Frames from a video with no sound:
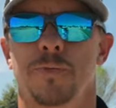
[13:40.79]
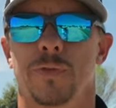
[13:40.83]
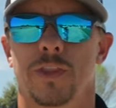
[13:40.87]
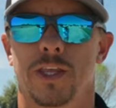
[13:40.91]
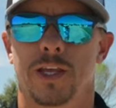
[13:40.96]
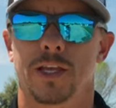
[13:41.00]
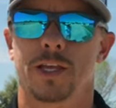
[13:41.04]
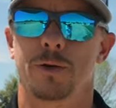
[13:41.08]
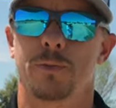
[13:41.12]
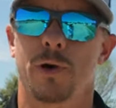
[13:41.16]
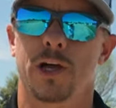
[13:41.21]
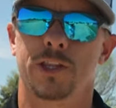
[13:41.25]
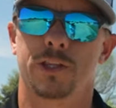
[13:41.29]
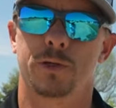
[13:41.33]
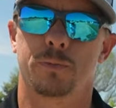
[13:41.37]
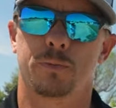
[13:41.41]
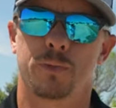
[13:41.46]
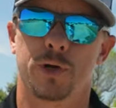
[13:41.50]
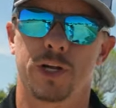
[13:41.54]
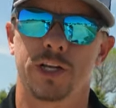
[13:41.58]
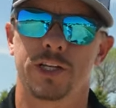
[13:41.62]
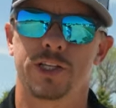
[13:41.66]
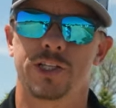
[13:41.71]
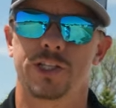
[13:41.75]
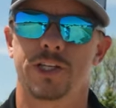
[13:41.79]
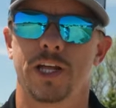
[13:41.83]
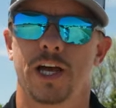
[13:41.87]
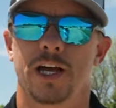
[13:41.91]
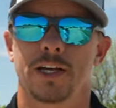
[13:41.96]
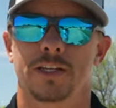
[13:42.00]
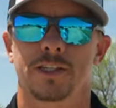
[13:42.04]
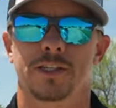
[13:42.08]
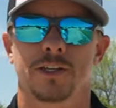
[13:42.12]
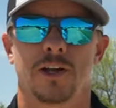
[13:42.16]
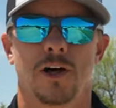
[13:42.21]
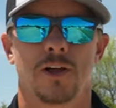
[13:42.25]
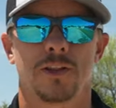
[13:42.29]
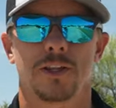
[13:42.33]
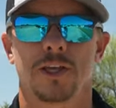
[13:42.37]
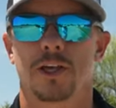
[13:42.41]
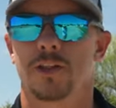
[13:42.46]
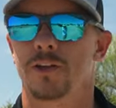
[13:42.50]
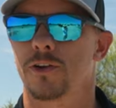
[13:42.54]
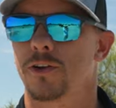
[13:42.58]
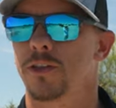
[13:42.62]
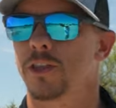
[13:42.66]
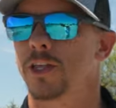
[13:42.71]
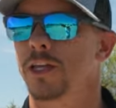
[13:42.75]
Think about the bridge decks and all the
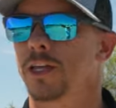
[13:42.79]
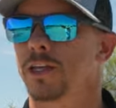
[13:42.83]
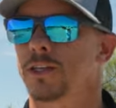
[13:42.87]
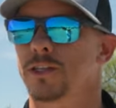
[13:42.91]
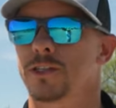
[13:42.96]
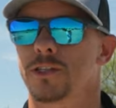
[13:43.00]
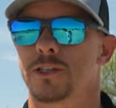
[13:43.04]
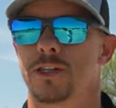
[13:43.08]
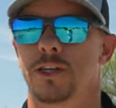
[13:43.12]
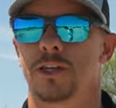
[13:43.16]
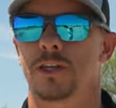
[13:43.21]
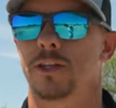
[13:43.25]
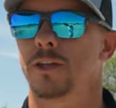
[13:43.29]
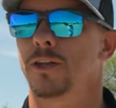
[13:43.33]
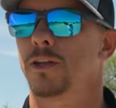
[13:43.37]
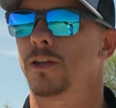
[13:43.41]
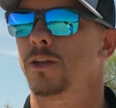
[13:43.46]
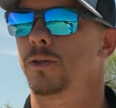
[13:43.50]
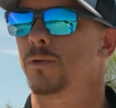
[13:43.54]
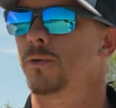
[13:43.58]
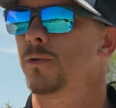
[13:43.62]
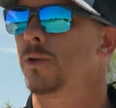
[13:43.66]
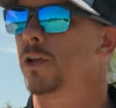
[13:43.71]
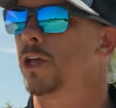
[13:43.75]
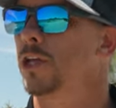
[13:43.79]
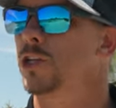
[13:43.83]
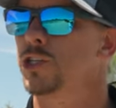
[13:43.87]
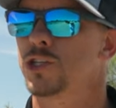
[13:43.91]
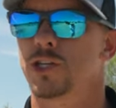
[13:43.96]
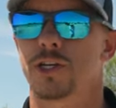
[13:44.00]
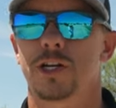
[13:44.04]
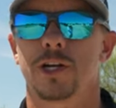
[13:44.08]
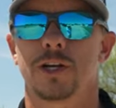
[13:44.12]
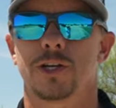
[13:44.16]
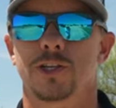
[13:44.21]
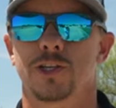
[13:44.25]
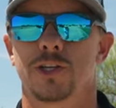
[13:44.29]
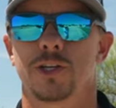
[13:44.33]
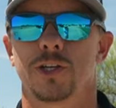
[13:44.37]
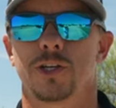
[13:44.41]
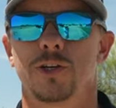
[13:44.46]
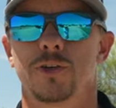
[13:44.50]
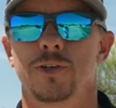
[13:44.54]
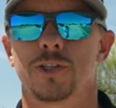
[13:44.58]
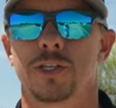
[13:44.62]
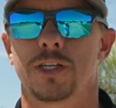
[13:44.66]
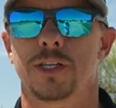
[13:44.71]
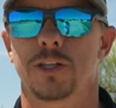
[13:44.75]
other things that engineers are
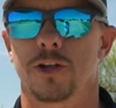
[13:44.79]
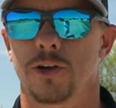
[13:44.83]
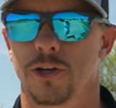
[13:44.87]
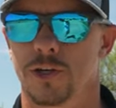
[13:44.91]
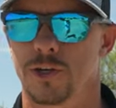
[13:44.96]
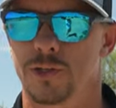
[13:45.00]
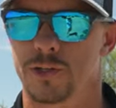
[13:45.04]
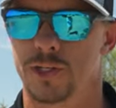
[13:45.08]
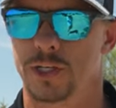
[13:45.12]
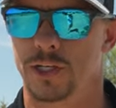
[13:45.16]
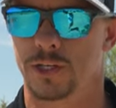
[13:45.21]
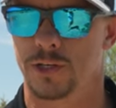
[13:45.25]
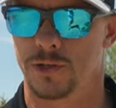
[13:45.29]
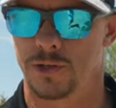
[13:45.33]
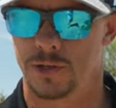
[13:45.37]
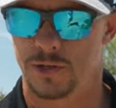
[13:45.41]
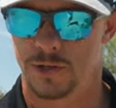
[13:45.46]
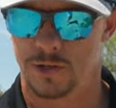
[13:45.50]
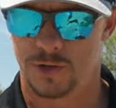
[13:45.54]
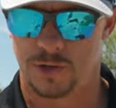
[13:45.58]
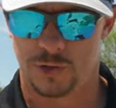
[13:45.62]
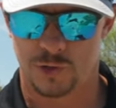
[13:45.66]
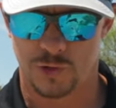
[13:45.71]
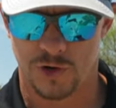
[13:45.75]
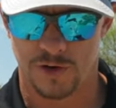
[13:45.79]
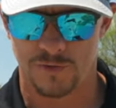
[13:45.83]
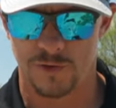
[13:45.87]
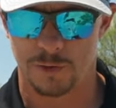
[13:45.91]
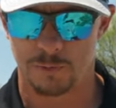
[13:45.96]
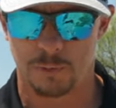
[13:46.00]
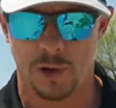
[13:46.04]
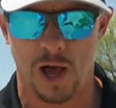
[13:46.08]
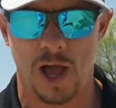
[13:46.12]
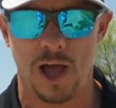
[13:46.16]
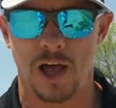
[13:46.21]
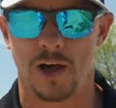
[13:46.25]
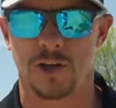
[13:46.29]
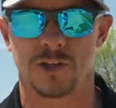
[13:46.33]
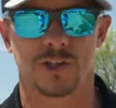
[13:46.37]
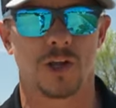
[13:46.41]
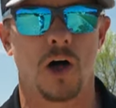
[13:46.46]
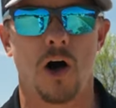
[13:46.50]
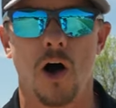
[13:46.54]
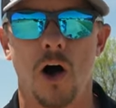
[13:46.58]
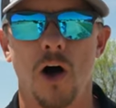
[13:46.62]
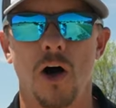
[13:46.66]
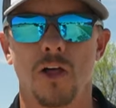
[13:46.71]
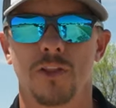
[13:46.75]
using. They're using driven piles
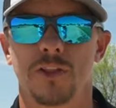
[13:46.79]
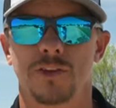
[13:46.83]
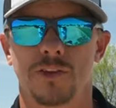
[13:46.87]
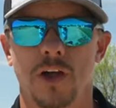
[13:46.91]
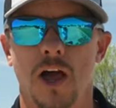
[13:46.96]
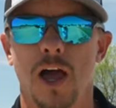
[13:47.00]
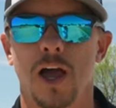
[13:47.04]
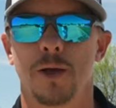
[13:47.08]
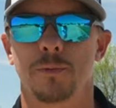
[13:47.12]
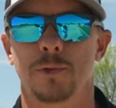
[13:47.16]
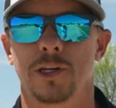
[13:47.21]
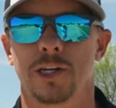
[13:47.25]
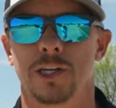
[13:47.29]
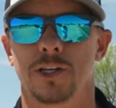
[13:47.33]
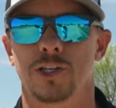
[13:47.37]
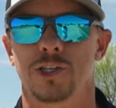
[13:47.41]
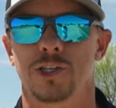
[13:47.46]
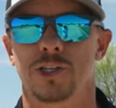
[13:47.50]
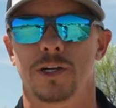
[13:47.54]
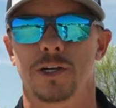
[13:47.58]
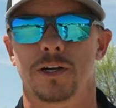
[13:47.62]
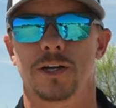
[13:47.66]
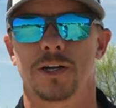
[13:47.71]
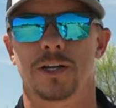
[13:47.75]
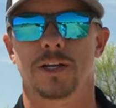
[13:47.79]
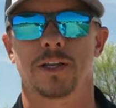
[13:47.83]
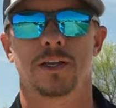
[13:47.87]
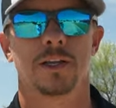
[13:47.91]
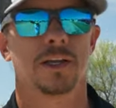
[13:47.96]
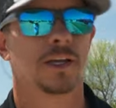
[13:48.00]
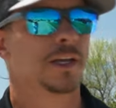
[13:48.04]
all the time in engineering.